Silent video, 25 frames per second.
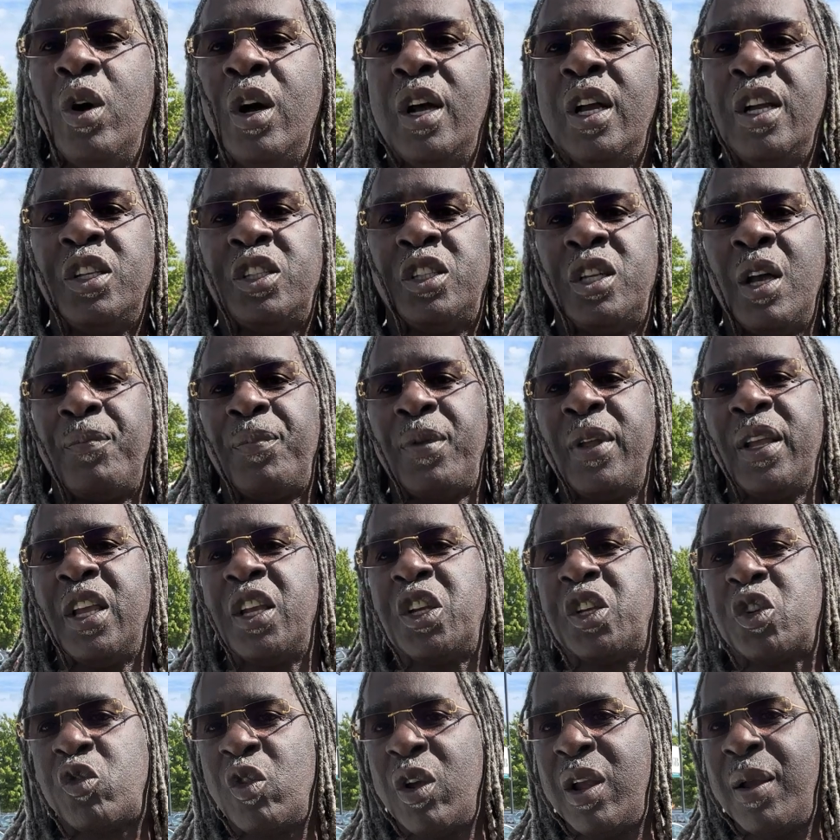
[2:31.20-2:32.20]
something
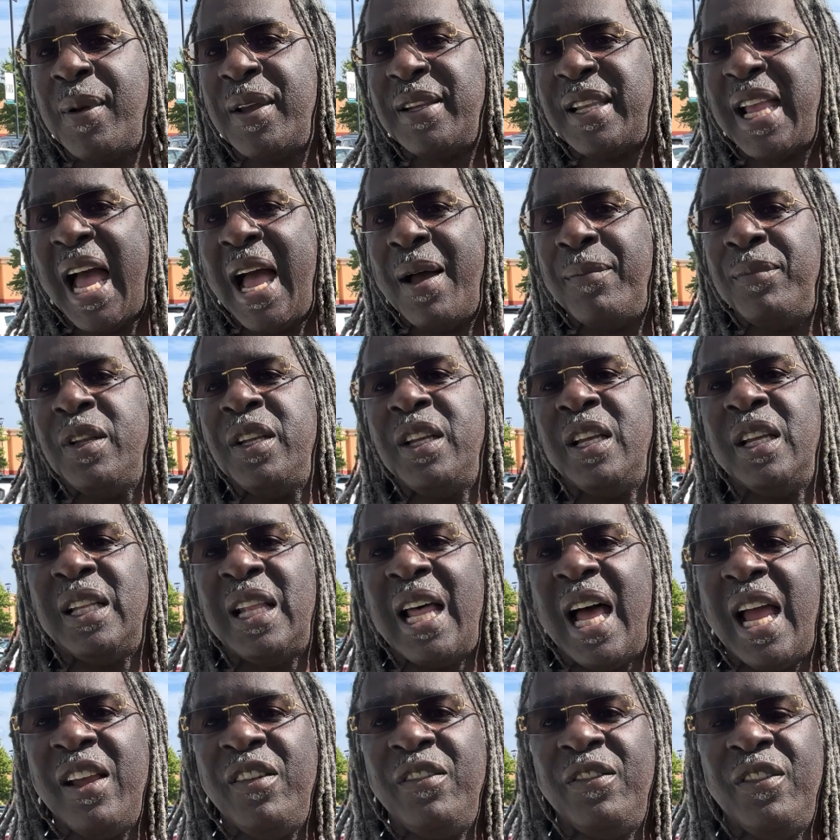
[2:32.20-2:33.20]
extreme has happened in your
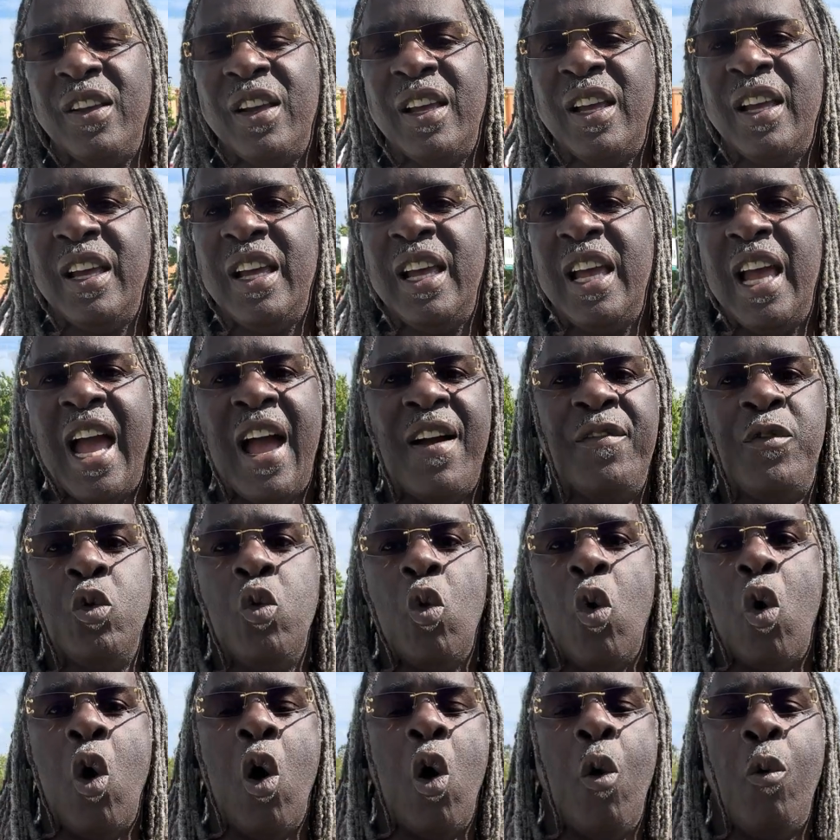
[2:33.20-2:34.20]
life? Have you
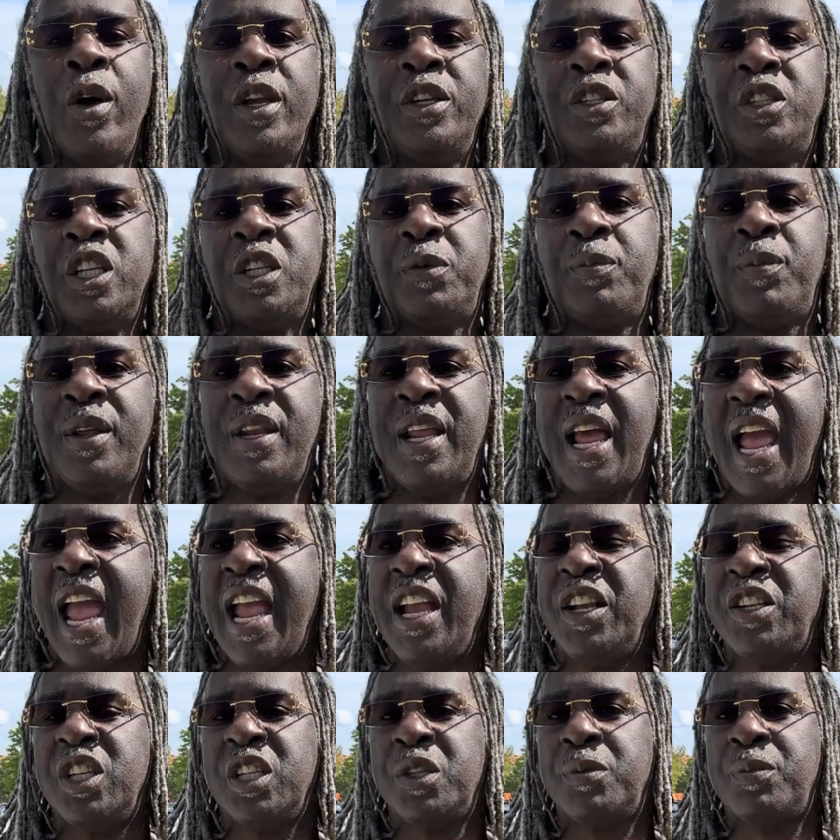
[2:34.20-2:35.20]
always just been an
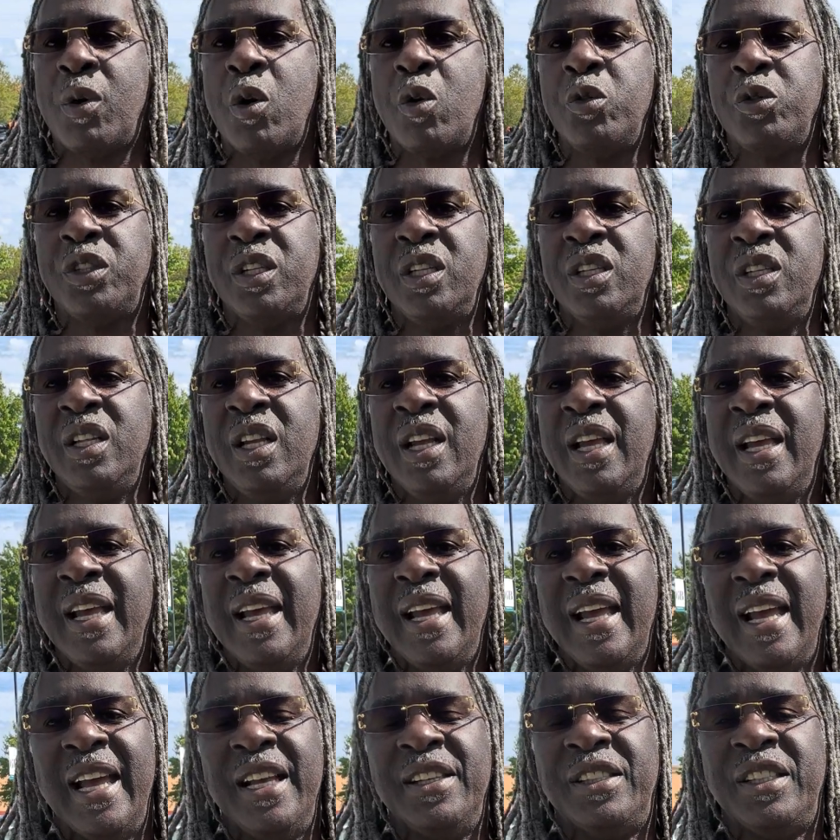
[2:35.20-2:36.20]
anxious person?
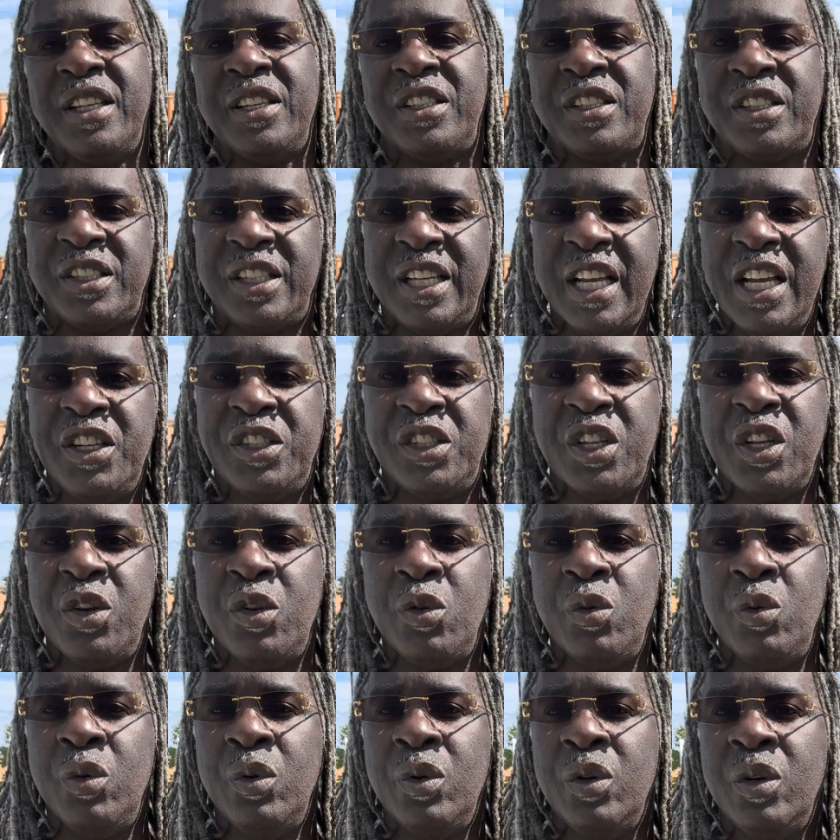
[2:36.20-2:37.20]
Is it
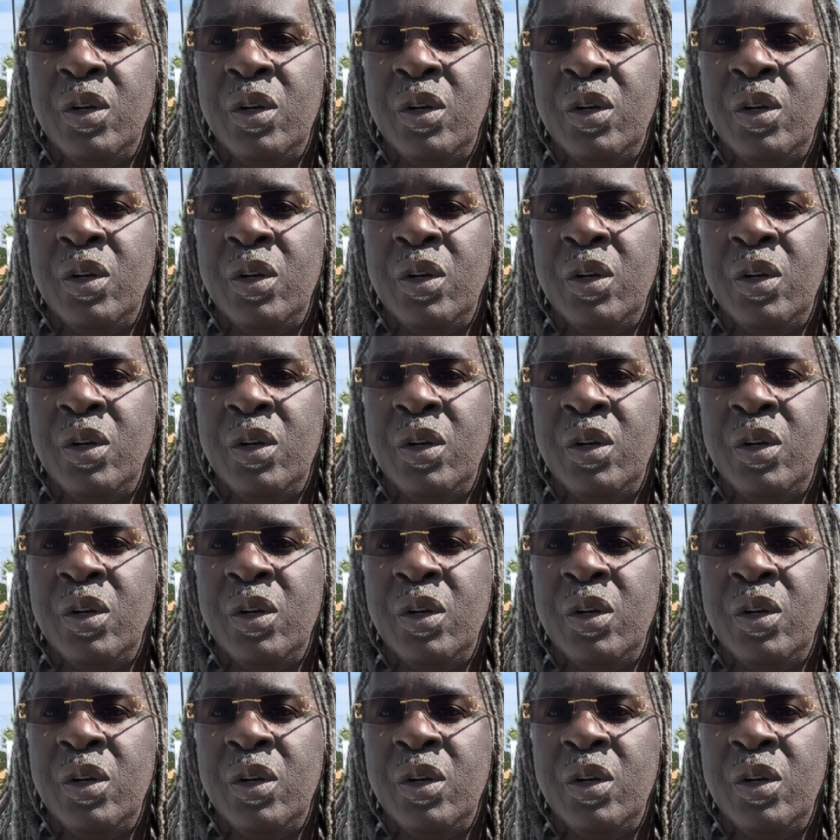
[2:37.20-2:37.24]
seasonal?